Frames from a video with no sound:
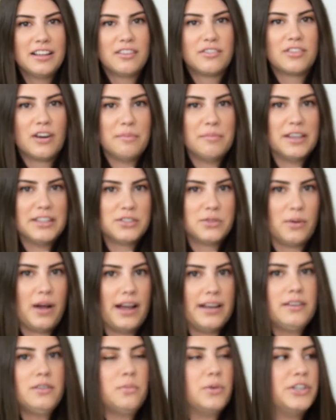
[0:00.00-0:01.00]
from this
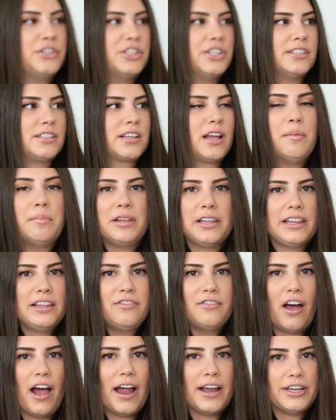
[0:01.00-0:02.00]
one, which is completely
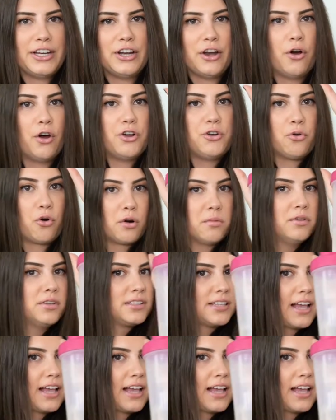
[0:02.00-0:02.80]
fine. You know, a normal